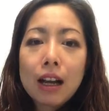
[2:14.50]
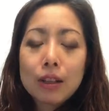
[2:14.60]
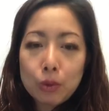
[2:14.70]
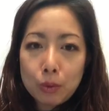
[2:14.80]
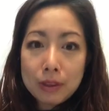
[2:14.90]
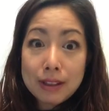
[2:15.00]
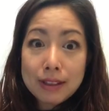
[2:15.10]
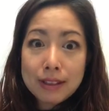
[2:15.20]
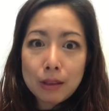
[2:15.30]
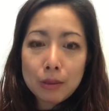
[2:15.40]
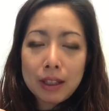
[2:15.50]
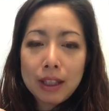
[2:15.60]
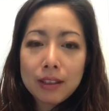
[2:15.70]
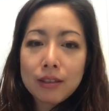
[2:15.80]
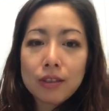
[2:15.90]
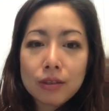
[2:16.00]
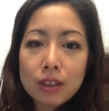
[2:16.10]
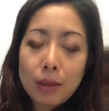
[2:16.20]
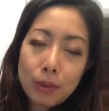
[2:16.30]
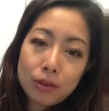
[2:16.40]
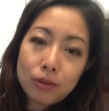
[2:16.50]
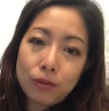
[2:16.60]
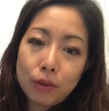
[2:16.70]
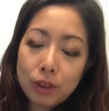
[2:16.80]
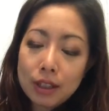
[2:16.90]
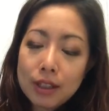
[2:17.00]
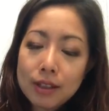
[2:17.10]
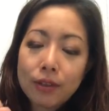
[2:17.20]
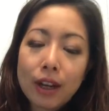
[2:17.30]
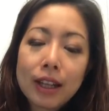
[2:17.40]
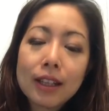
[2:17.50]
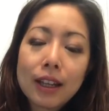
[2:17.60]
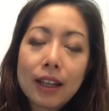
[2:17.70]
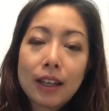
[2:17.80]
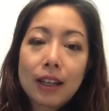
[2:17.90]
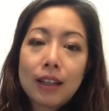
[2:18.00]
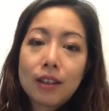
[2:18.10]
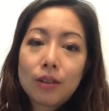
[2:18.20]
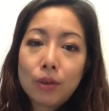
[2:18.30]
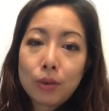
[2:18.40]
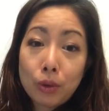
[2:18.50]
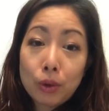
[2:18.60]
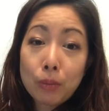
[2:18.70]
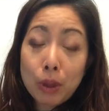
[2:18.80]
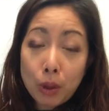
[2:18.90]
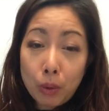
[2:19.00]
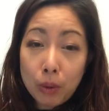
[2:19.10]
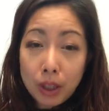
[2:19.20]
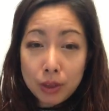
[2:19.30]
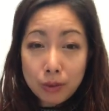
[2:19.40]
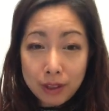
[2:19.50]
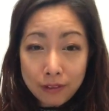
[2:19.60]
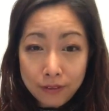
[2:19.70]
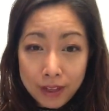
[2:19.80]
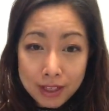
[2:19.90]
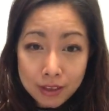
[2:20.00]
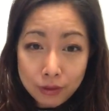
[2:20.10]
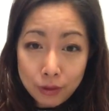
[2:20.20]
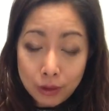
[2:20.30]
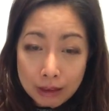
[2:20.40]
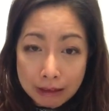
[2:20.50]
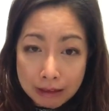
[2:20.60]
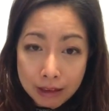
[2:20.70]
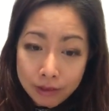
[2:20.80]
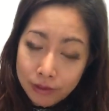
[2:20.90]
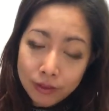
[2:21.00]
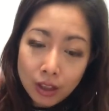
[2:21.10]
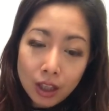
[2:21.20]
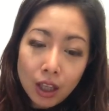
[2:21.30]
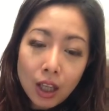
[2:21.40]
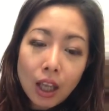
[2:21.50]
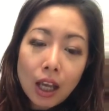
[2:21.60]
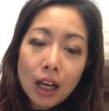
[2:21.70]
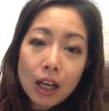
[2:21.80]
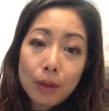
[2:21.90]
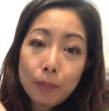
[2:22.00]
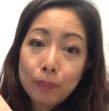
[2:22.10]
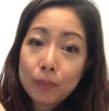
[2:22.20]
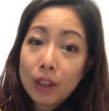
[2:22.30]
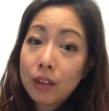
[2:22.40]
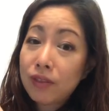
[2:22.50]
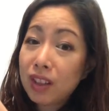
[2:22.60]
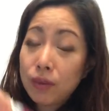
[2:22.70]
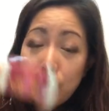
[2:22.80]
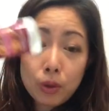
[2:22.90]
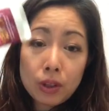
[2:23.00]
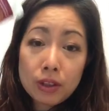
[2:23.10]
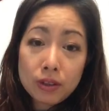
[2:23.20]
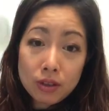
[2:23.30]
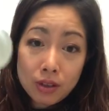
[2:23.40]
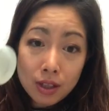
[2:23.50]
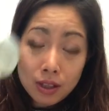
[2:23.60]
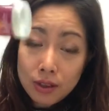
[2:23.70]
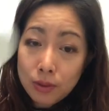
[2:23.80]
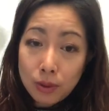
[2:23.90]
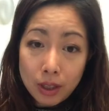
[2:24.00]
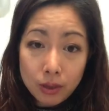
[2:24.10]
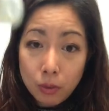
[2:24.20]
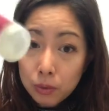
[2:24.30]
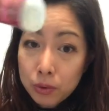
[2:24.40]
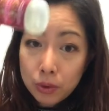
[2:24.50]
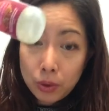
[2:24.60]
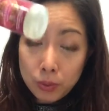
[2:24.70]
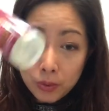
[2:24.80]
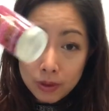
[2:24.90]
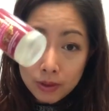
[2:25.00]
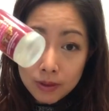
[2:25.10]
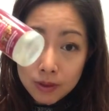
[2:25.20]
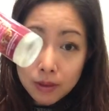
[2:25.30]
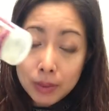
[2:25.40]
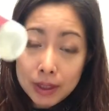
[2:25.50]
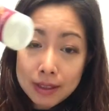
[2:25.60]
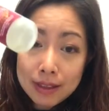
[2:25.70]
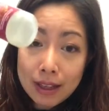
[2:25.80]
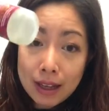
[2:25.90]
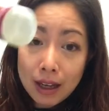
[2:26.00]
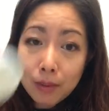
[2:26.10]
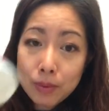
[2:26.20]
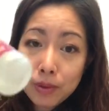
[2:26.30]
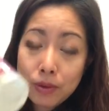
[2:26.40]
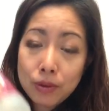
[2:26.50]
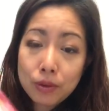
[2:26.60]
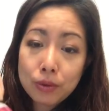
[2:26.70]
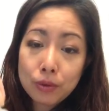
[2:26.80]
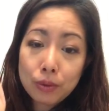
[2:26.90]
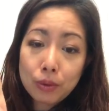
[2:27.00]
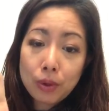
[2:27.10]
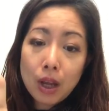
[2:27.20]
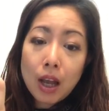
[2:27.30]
towards our late, coming to 40s, right? And you're going to be going into that phase of your life. Even if you're in your 30s, you can also use this because it helps to